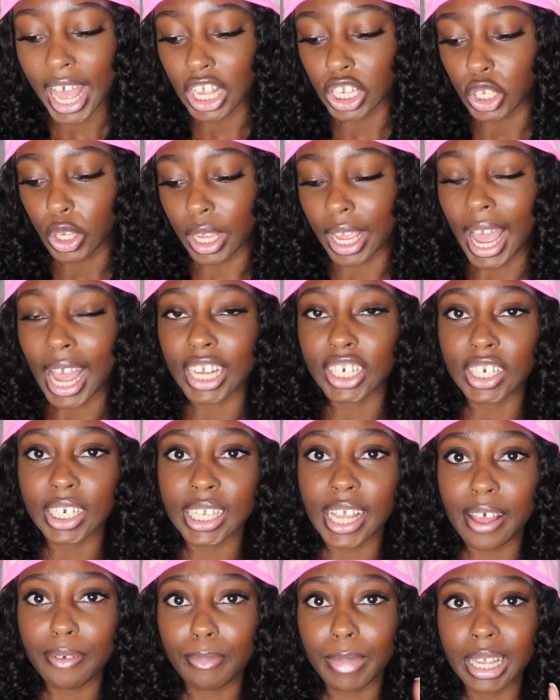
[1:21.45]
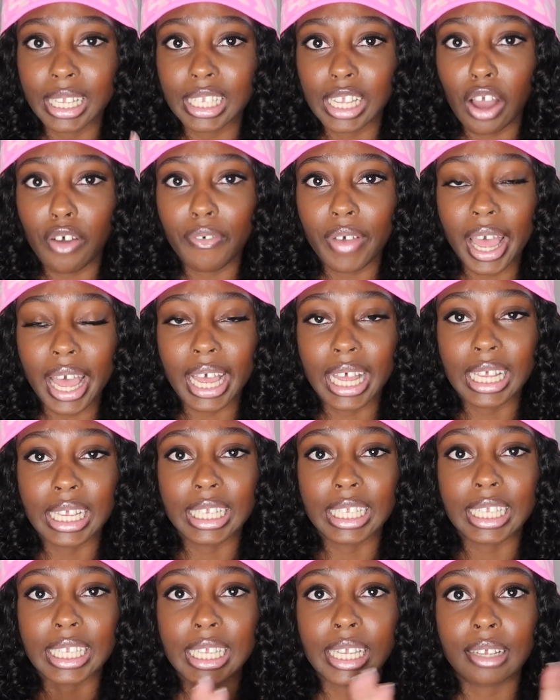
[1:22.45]
So yeah, I just have myself
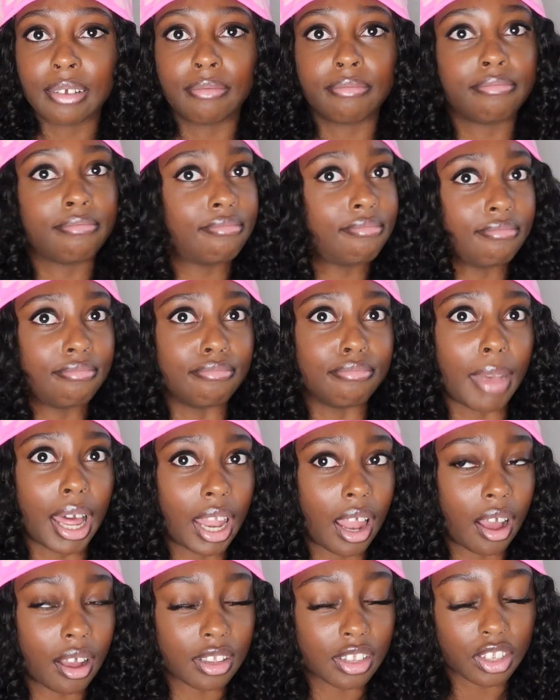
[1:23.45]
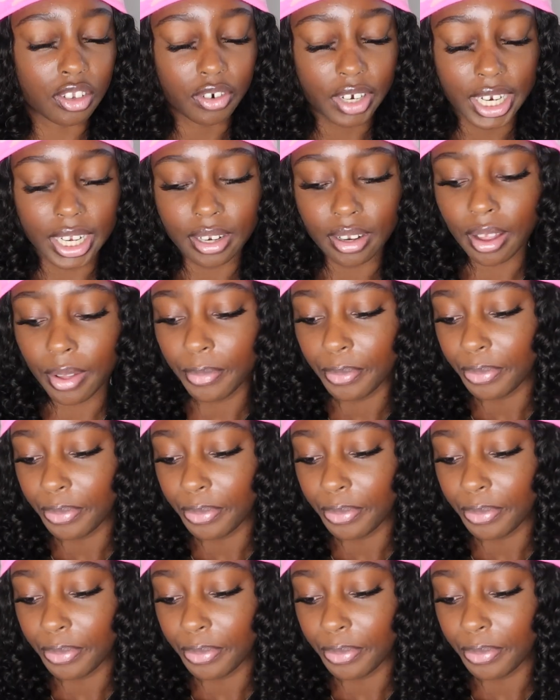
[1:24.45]
as my lock screen.